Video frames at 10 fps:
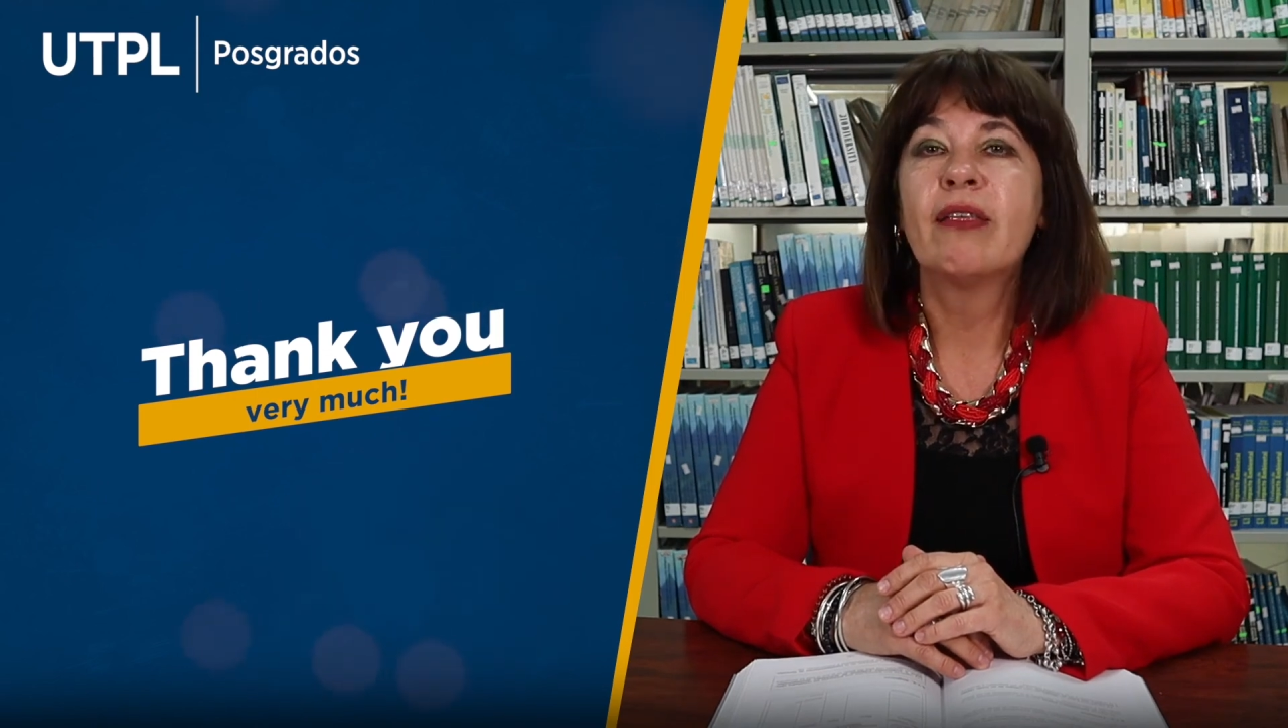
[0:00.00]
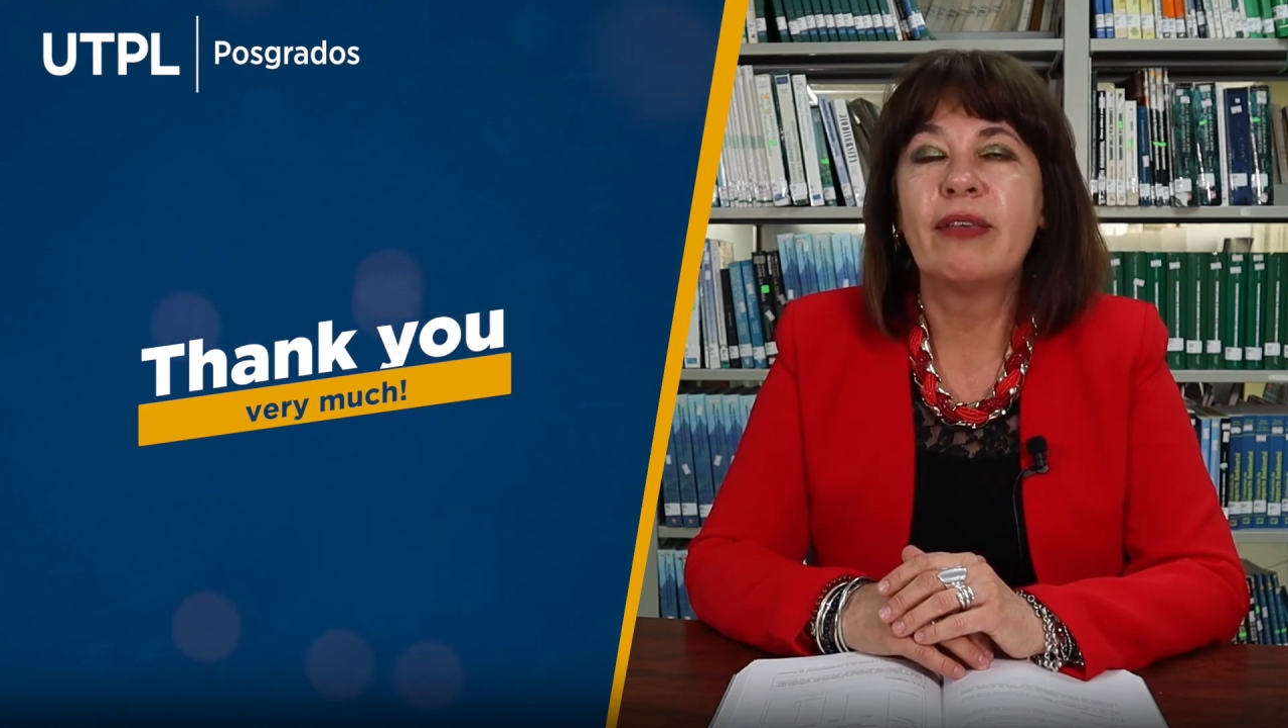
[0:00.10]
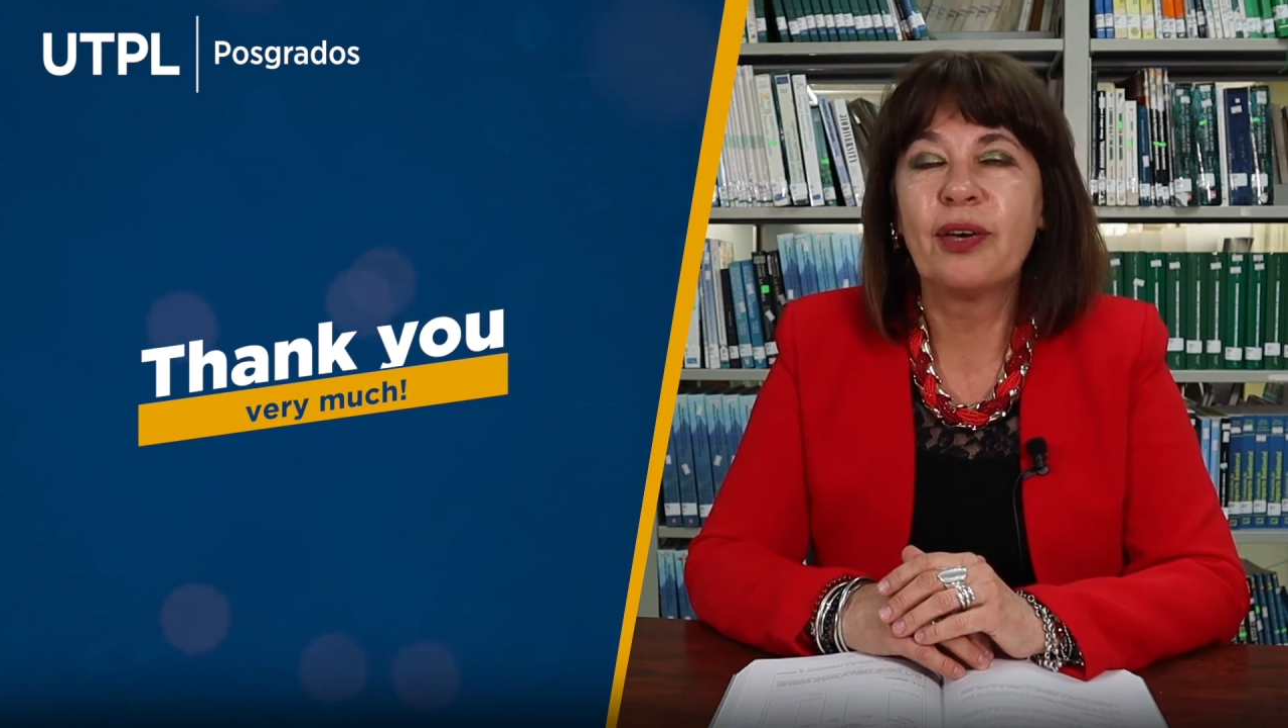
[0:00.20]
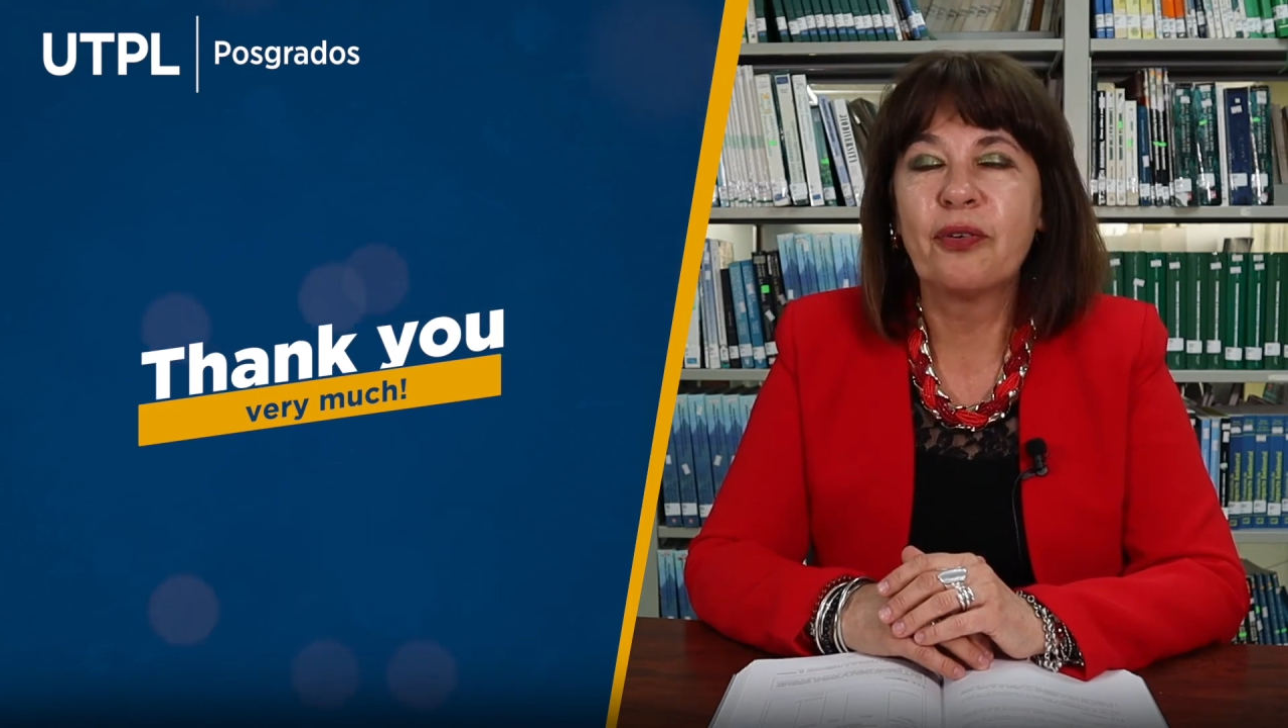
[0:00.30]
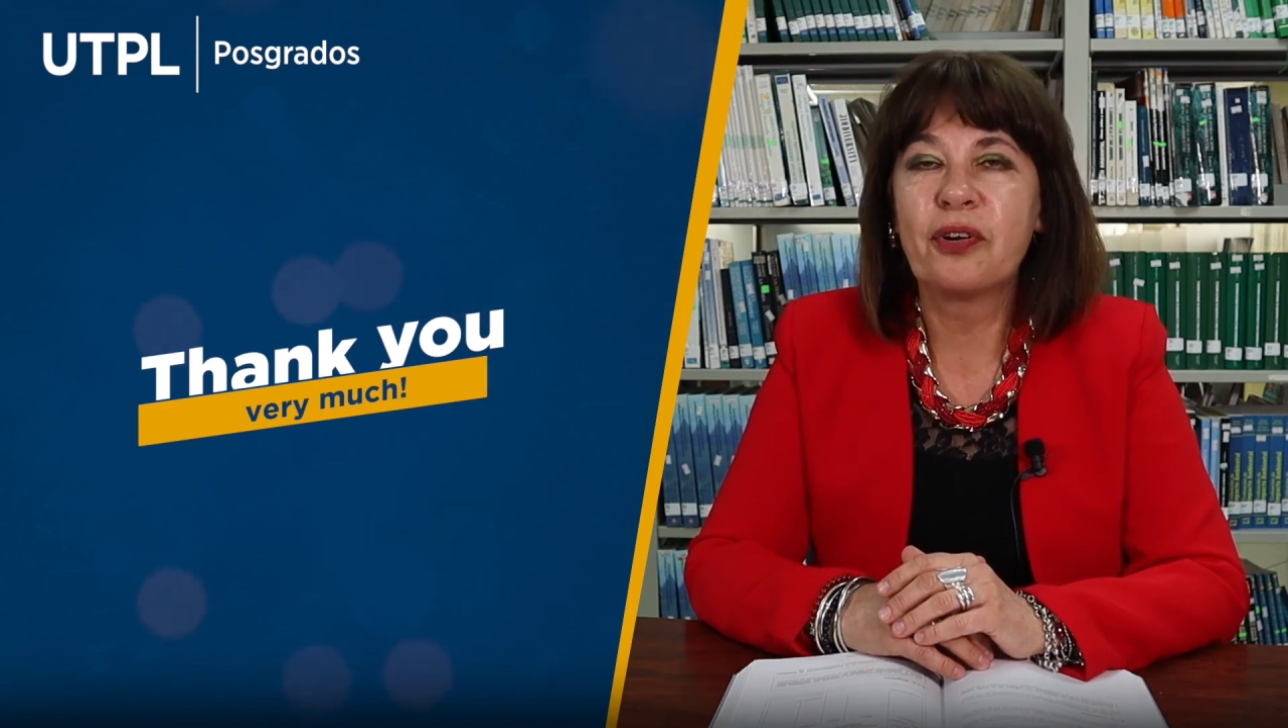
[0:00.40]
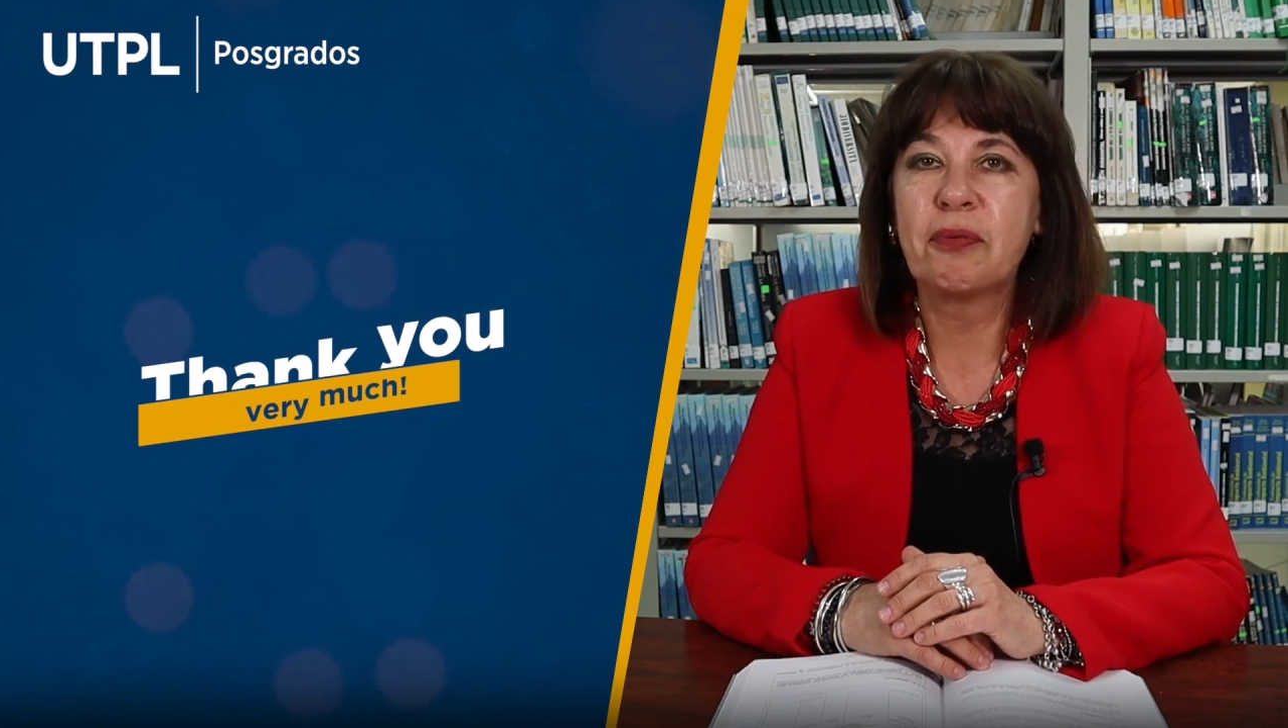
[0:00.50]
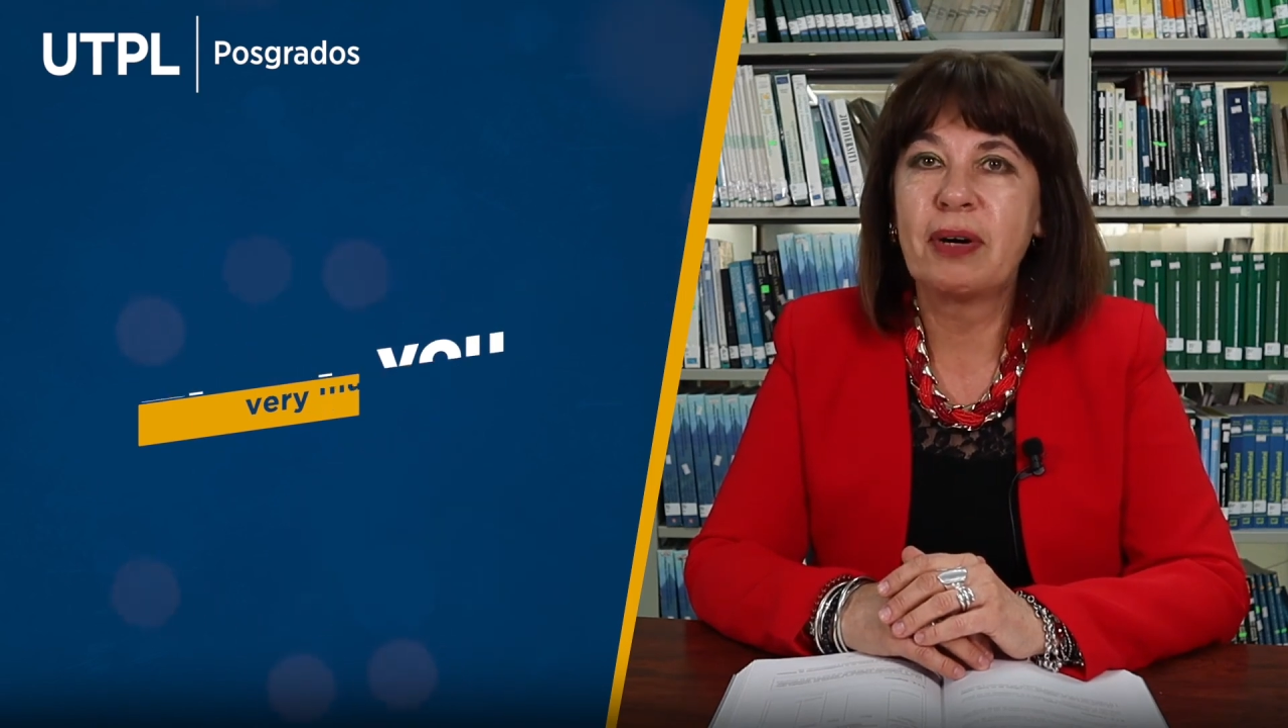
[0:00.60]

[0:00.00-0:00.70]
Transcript: Thank you very